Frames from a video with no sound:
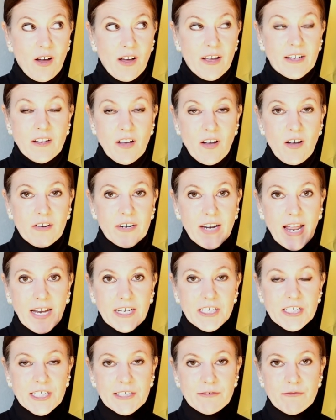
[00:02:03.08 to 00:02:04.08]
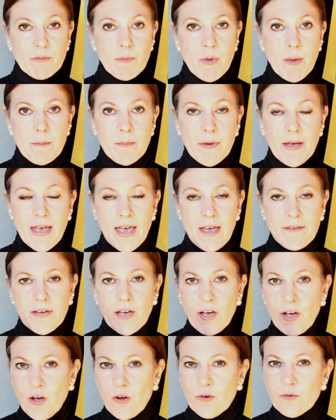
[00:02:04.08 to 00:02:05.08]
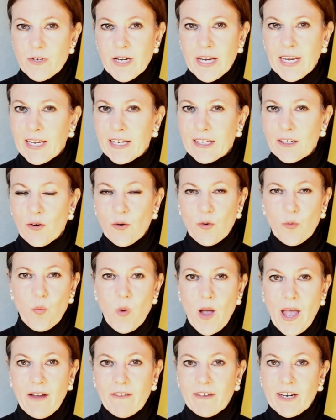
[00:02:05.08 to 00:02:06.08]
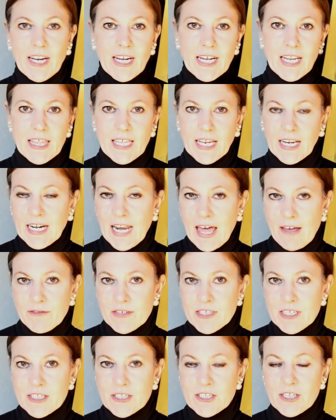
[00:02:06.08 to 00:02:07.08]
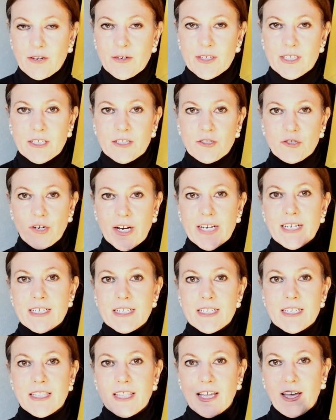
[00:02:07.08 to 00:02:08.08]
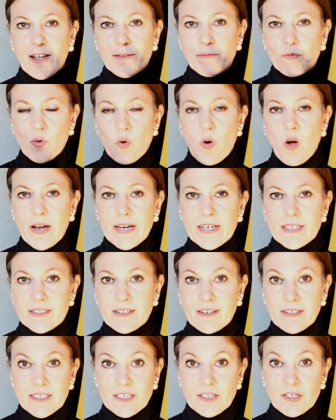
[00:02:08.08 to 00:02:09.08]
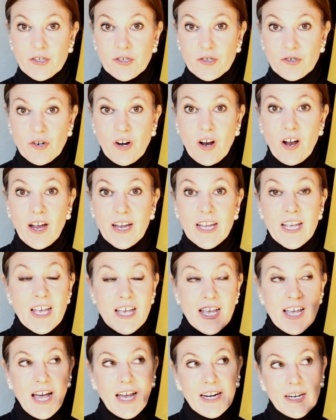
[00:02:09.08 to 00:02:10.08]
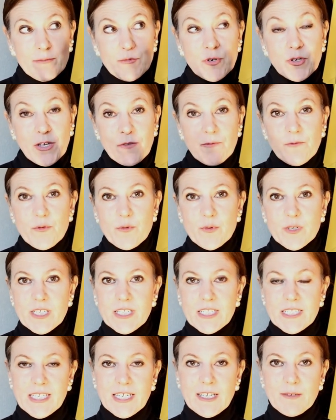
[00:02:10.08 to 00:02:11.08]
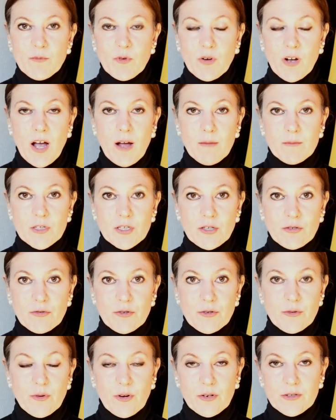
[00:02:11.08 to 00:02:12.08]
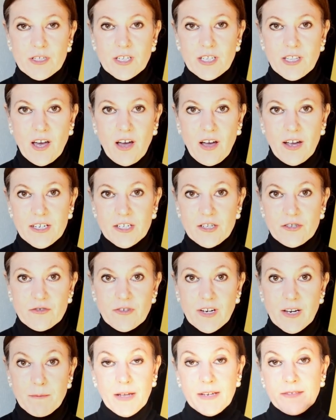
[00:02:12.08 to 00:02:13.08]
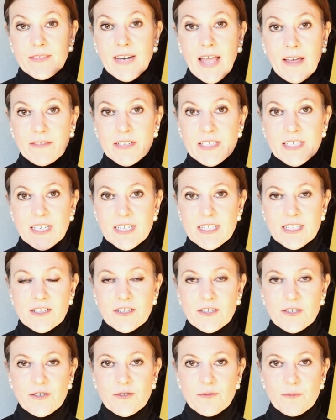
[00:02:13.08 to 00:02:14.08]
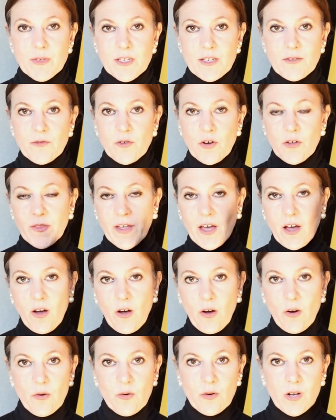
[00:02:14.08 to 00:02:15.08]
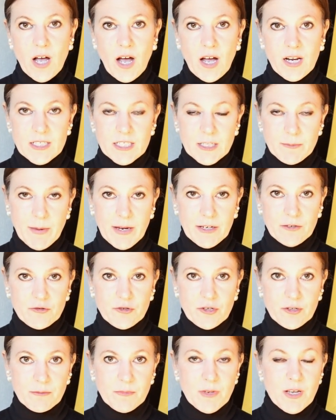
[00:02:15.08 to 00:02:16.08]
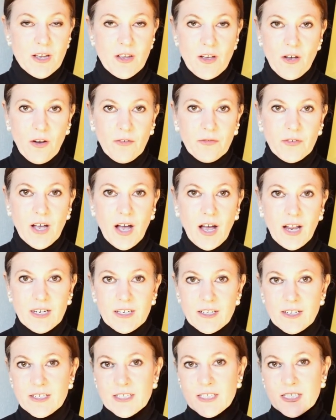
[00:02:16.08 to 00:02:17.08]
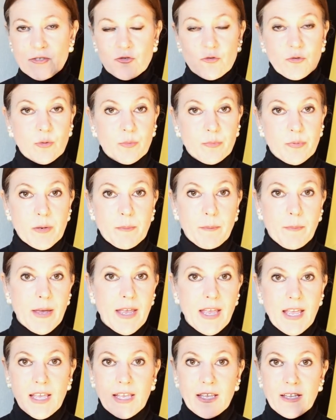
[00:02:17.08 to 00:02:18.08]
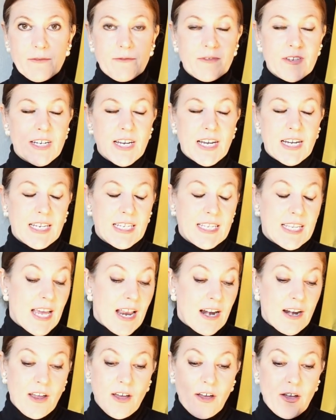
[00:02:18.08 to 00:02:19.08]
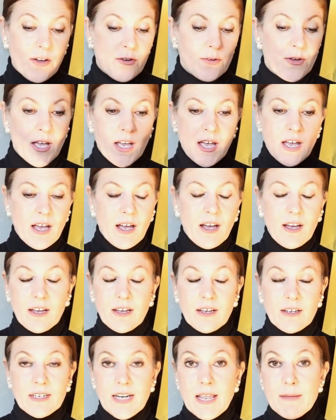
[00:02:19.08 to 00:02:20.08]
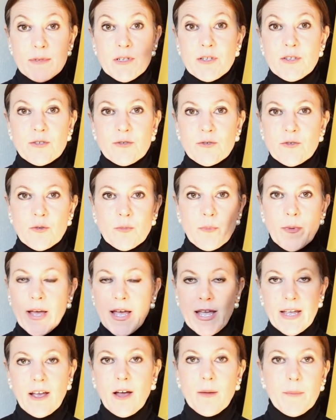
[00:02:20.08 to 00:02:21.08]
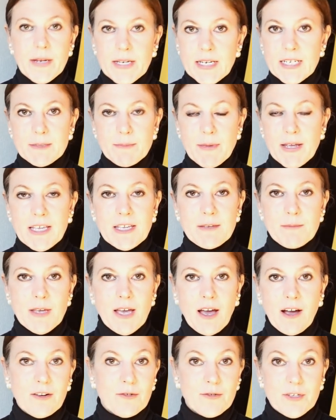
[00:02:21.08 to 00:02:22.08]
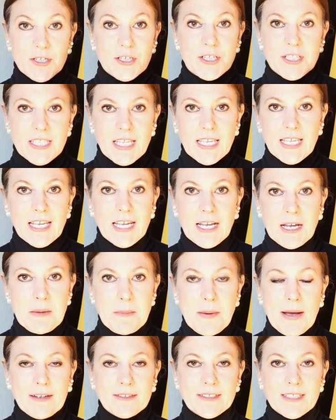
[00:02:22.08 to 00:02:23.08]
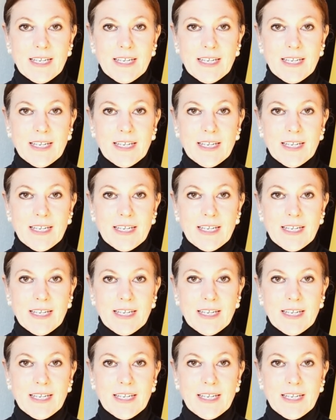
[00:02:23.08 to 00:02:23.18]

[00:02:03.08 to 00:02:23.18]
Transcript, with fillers: I can't actually remember ever owning or wearing anything lavender, so it's a trend that I'm quite excited to try, and I'm looking forward to seeing what comes through onto the high street. If lavender doesn't suit me, you've got that whole colour spectrum of colours, strawberry pink, vanilla yellow, uh, lemon sorbet. I mean, it's making me hungry just thinking about